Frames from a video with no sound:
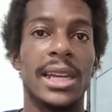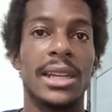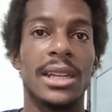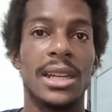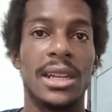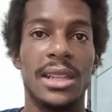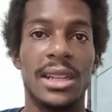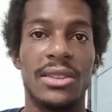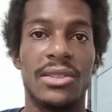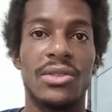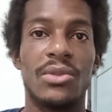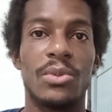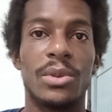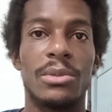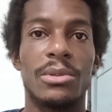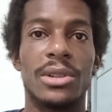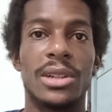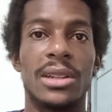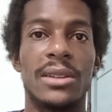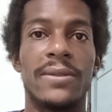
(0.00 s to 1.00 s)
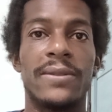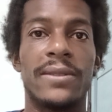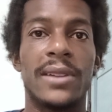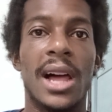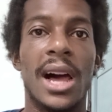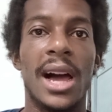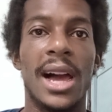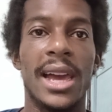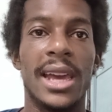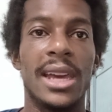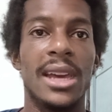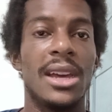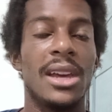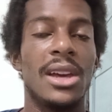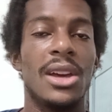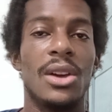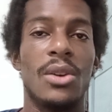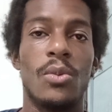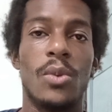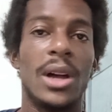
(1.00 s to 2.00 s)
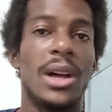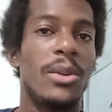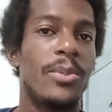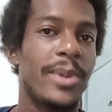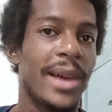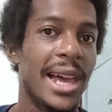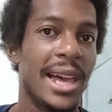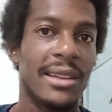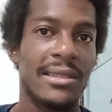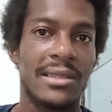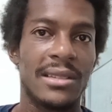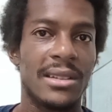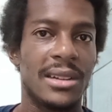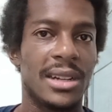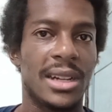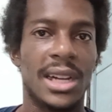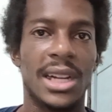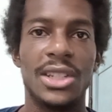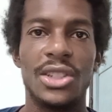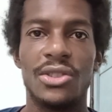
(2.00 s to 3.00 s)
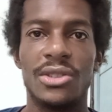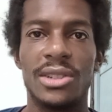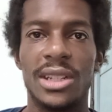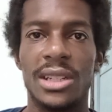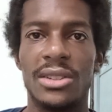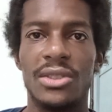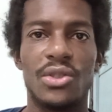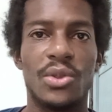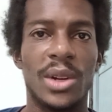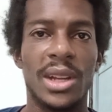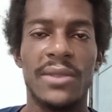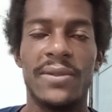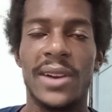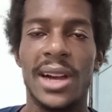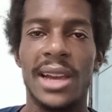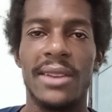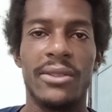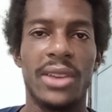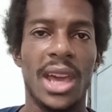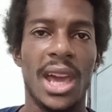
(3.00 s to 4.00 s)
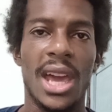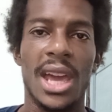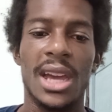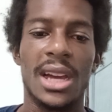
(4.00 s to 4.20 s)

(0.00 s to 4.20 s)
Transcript: And this is where we're going to fly well past 125K,